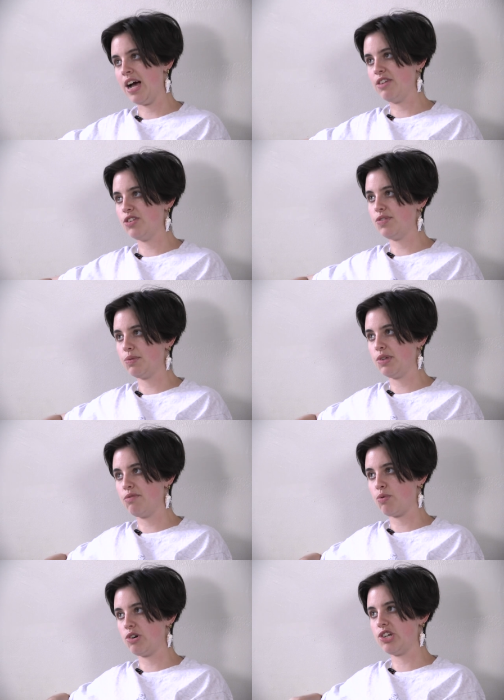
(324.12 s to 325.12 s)
I just feel really
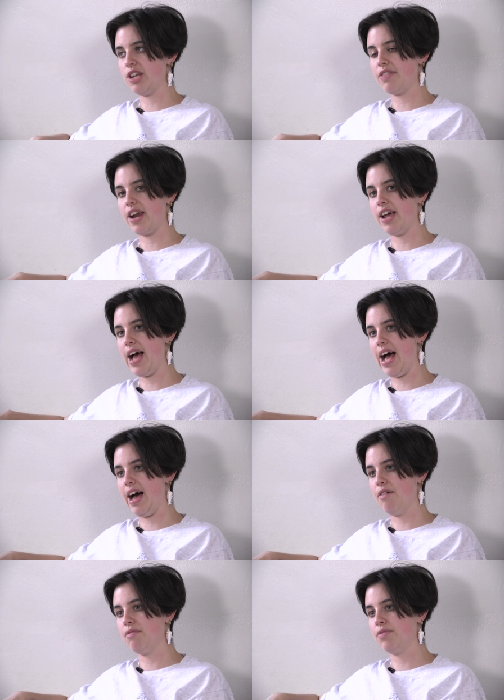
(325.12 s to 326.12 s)
fortunate that I
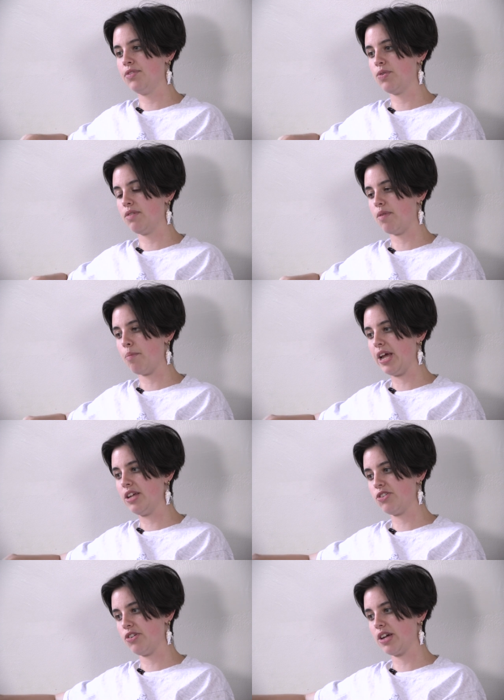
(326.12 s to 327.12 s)
have sort of a
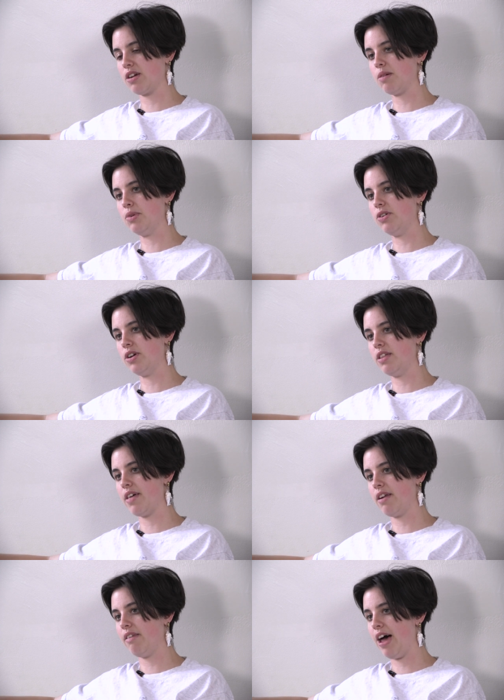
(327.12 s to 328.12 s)
base or like a community
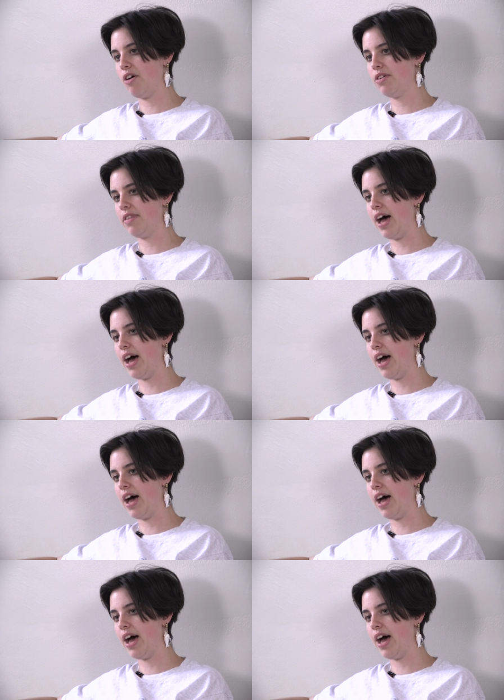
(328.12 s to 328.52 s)
that allowed